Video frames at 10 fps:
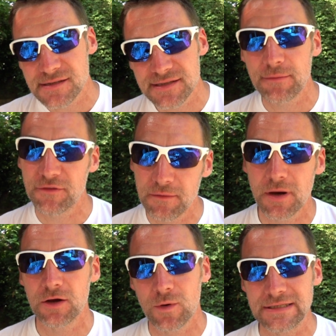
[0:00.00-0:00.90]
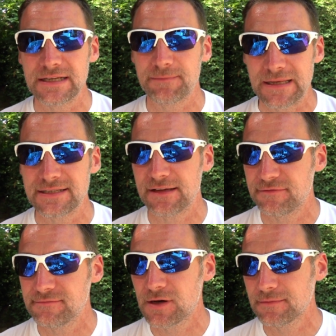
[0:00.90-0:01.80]
some of them are quite
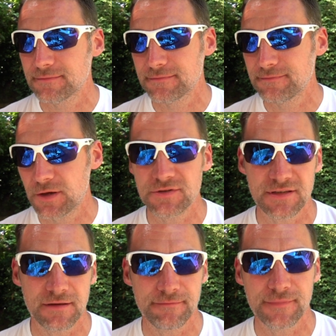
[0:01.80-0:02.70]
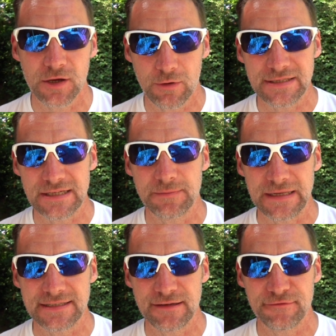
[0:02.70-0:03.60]
expensive. Well, most of them are quite
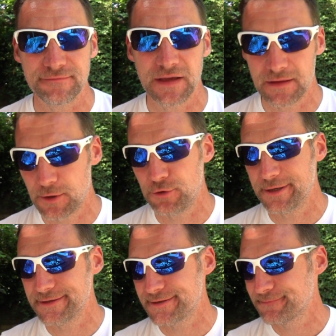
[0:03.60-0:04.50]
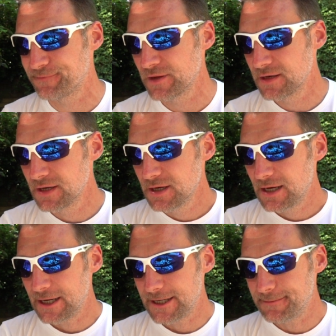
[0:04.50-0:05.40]
expensive at the moment.
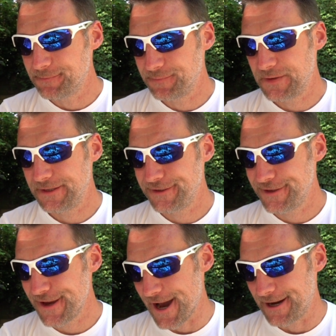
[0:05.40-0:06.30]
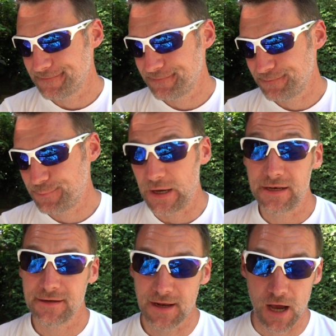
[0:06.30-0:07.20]
Yeah,
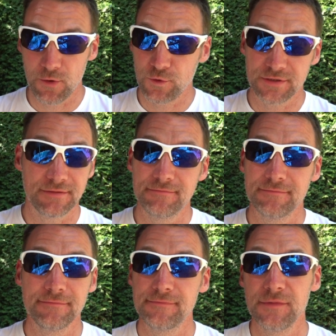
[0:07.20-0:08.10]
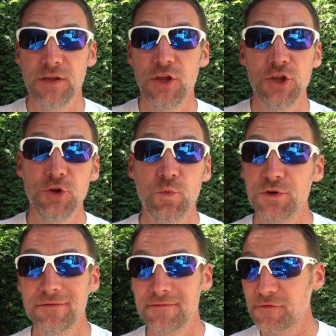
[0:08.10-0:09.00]
but you
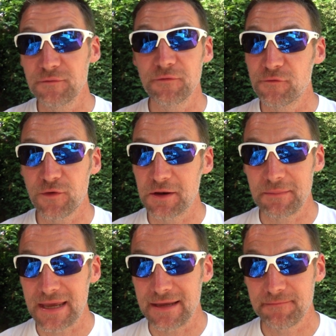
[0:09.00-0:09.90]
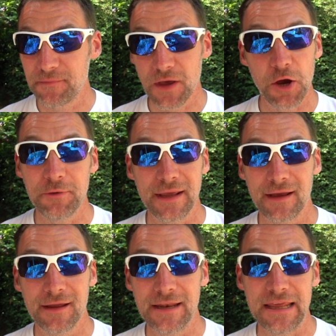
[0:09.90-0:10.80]
wouldn't find me
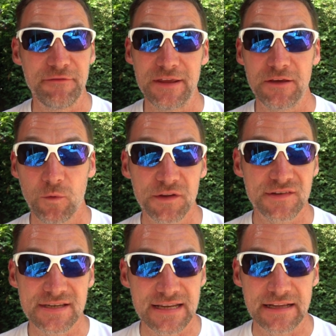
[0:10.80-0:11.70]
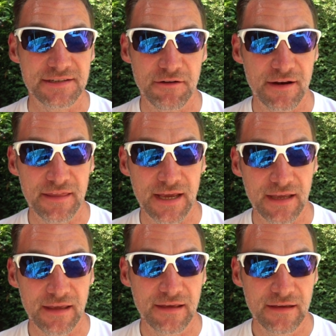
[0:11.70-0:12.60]
owning an EV that wasn't a Tesla, I
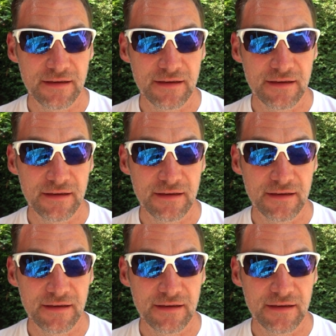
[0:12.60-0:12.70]
think,